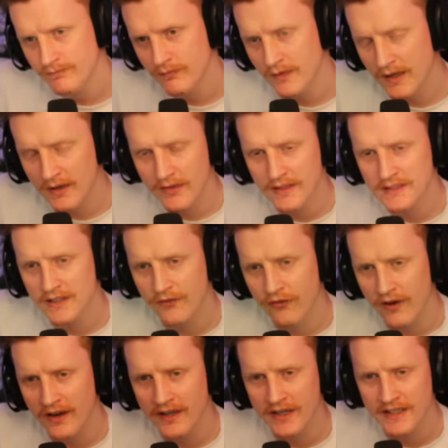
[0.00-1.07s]
the
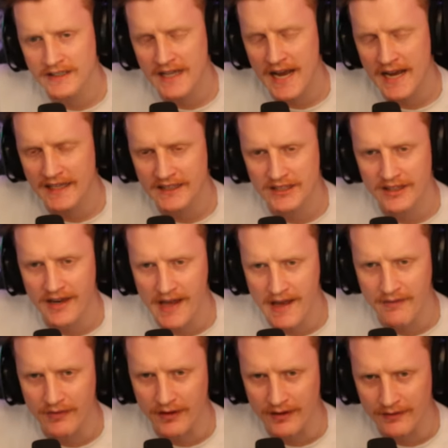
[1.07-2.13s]
friendliest accent
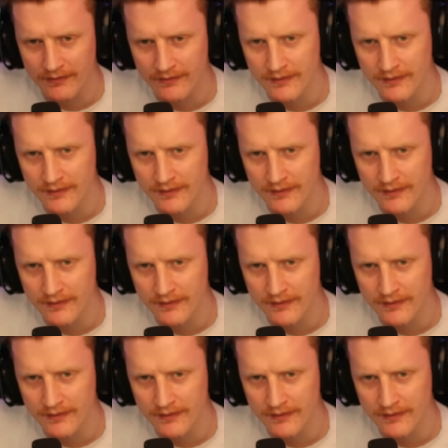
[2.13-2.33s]
ever.